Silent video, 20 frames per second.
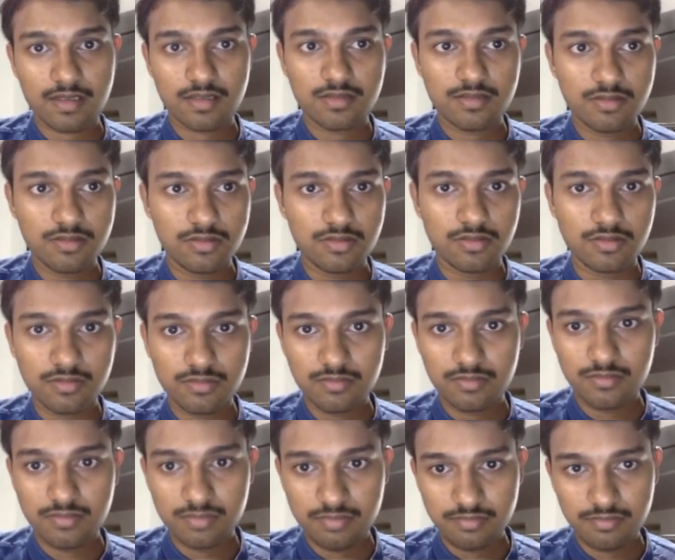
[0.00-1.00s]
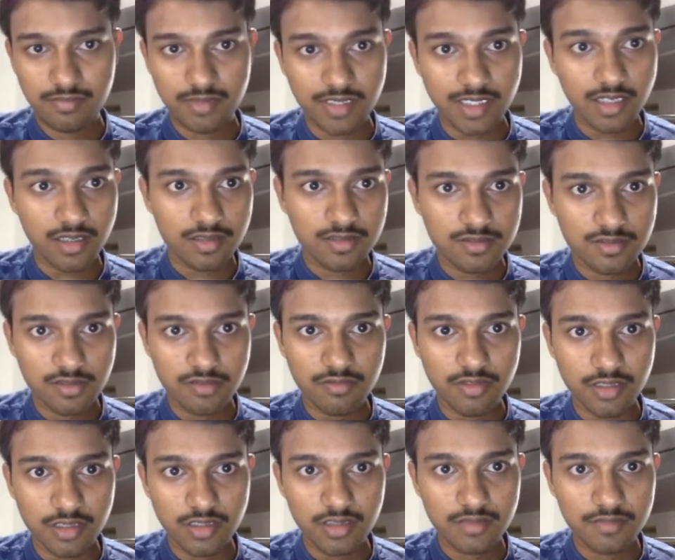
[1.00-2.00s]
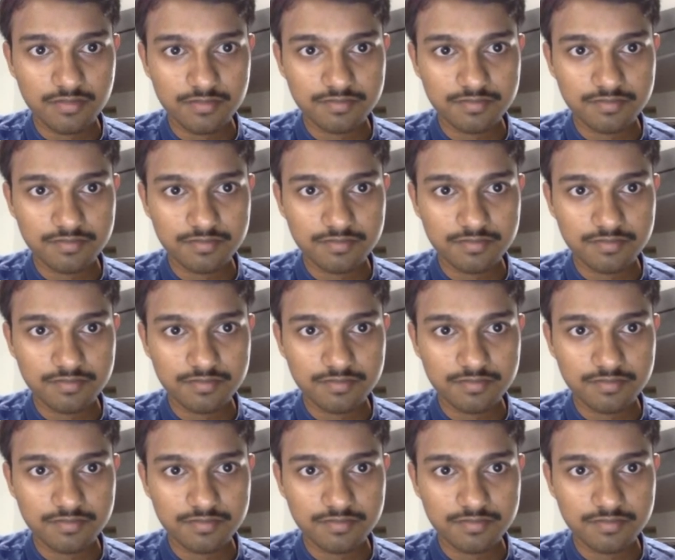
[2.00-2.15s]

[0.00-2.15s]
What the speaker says: oh, my net is not working.